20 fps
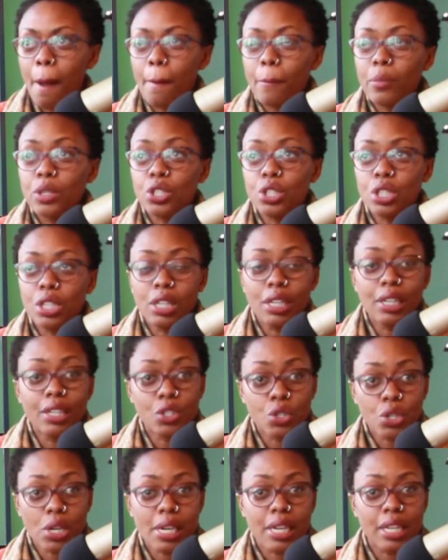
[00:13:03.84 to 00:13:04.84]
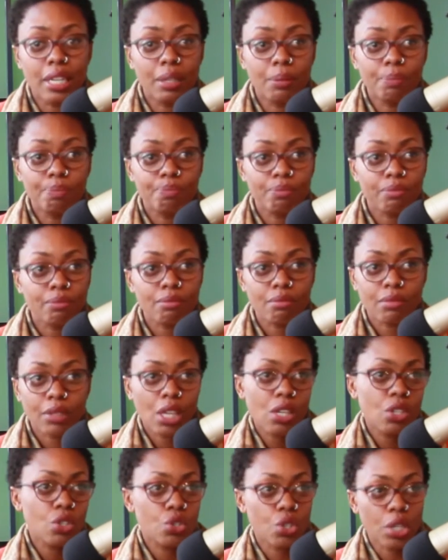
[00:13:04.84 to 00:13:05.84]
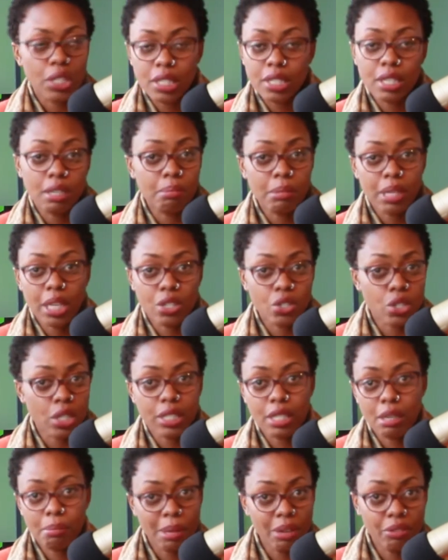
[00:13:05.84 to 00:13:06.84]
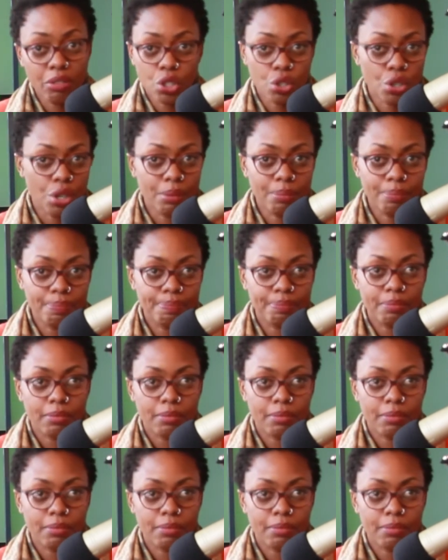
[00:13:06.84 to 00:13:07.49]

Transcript: She literally trusted me and trusted my vision.